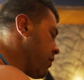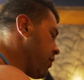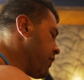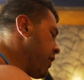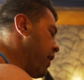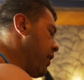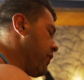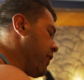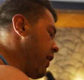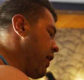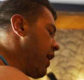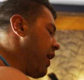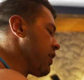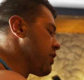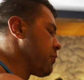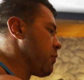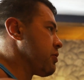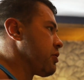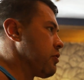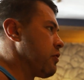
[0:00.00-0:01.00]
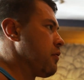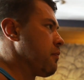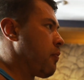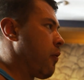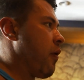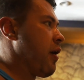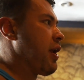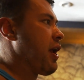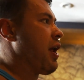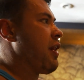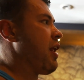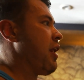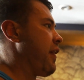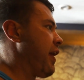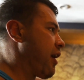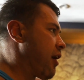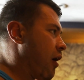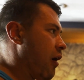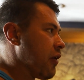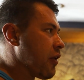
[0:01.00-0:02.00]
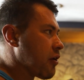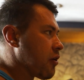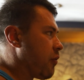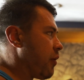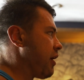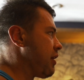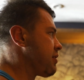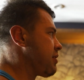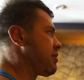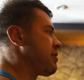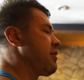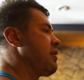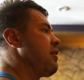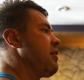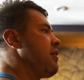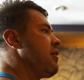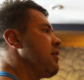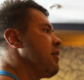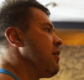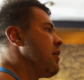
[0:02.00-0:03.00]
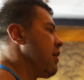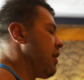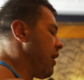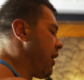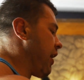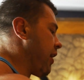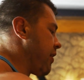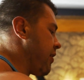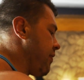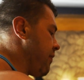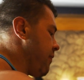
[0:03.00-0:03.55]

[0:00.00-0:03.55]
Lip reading: They got to a certain point and then they called it quits. Like,